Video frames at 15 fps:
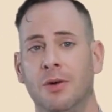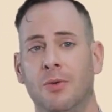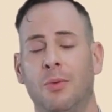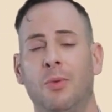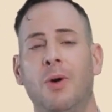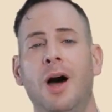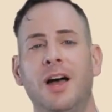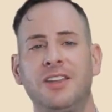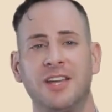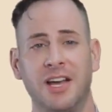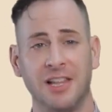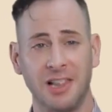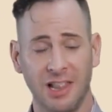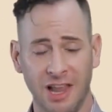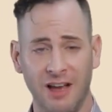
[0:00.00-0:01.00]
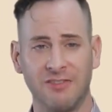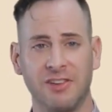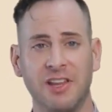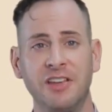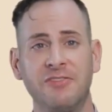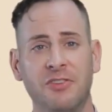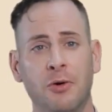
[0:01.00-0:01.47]
What a
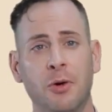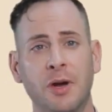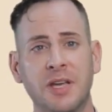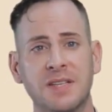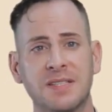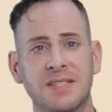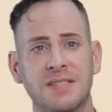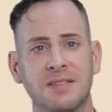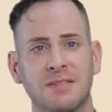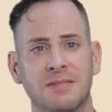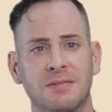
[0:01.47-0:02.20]
lovely voice.